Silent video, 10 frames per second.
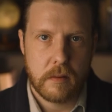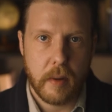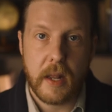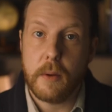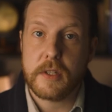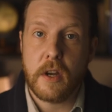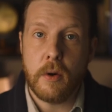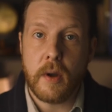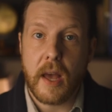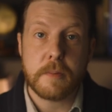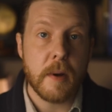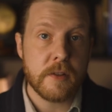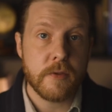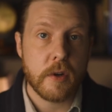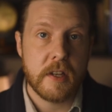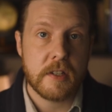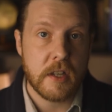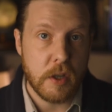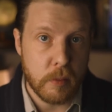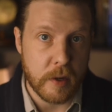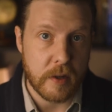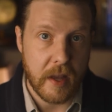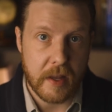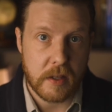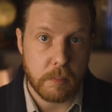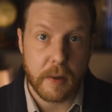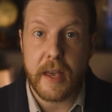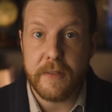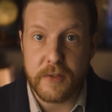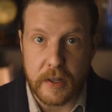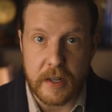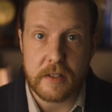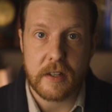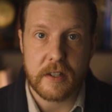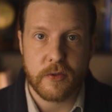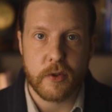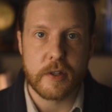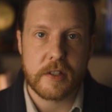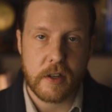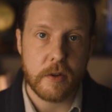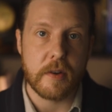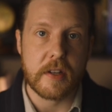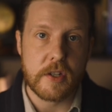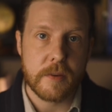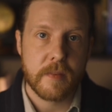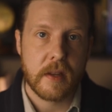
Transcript: but he was known as much for his humor and playfulness as for his courage.